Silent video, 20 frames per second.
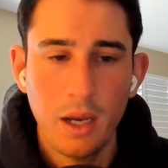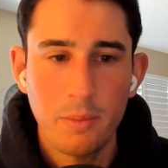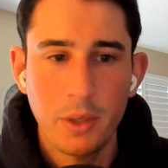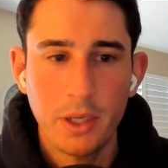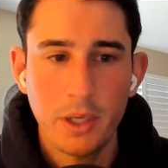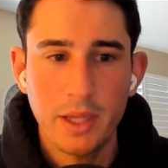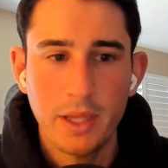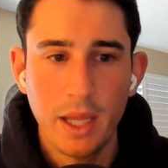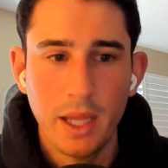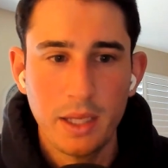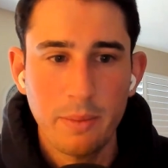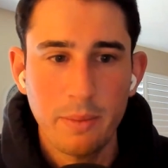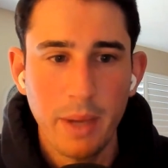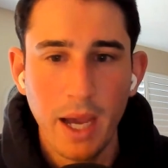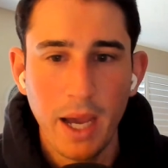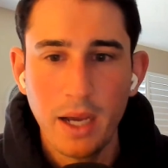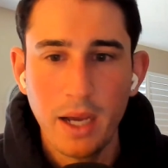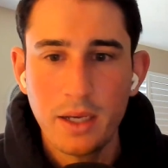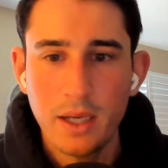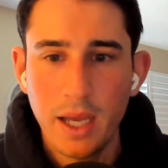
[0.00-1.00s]
bringing that thing
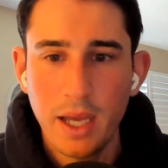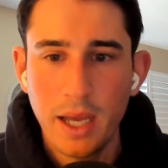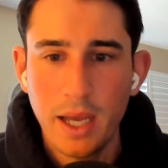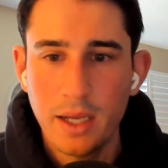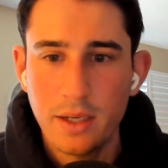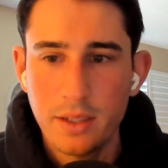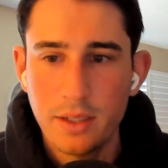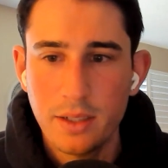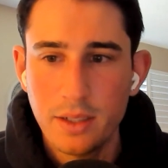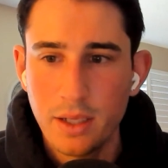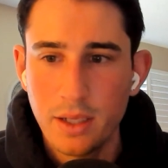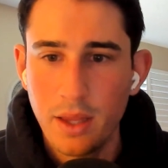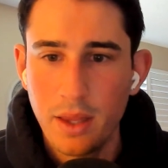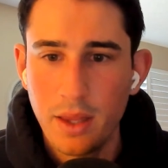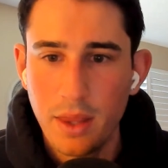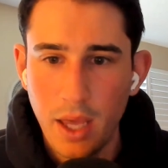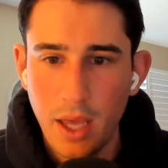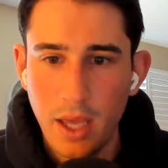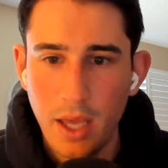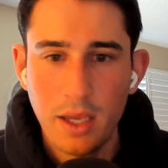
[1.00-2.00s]
back and
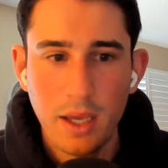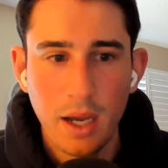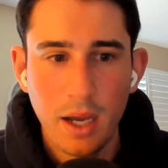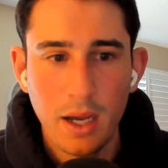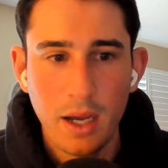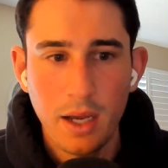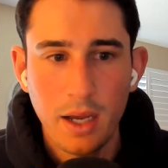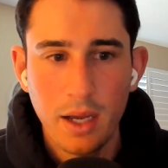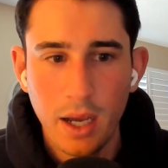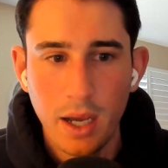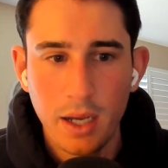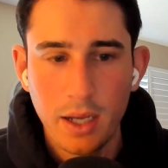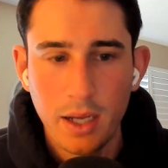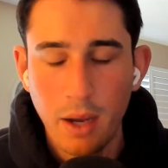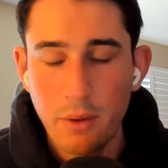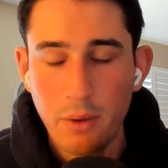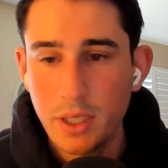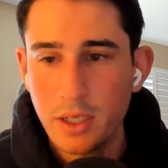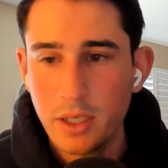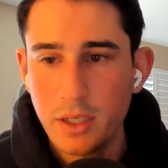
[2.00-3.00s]
they i
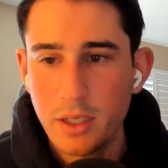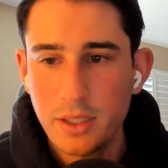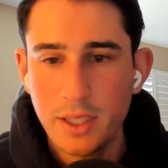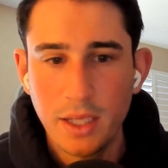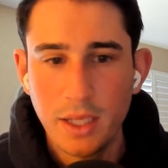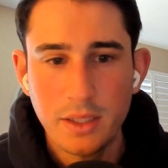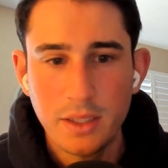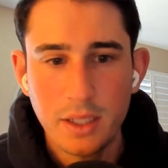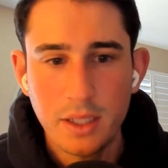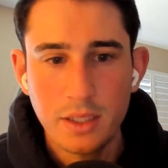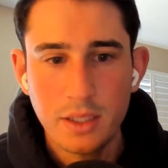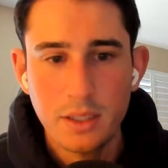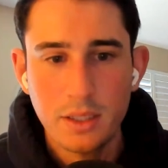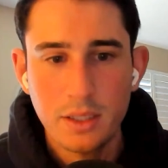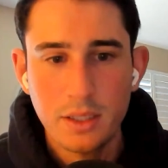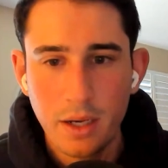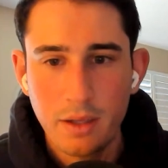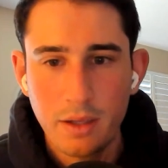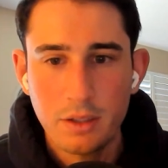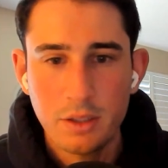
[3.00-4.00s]
would say ConsenSys a
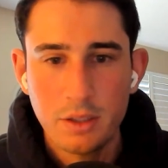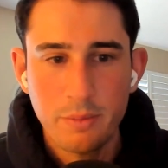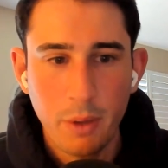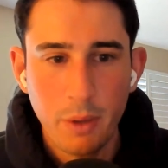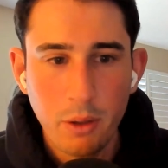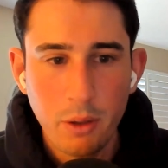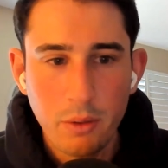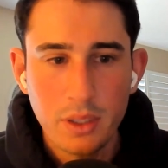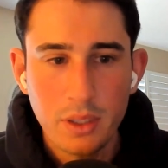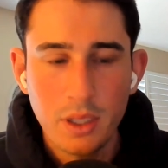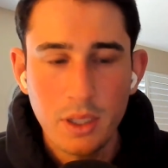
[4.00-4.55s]
lot of their spokes